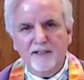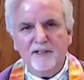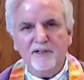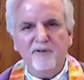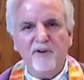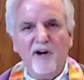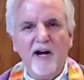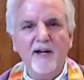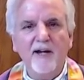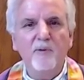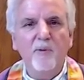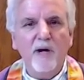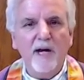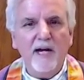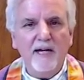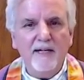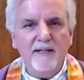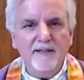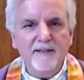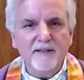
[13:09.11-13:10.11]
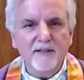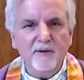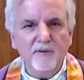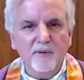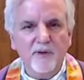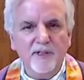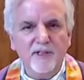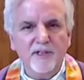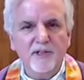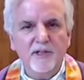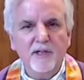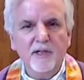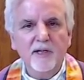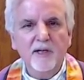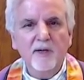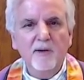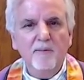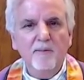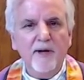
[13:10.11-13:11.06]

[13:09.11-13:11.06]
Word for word: and to try in ways in which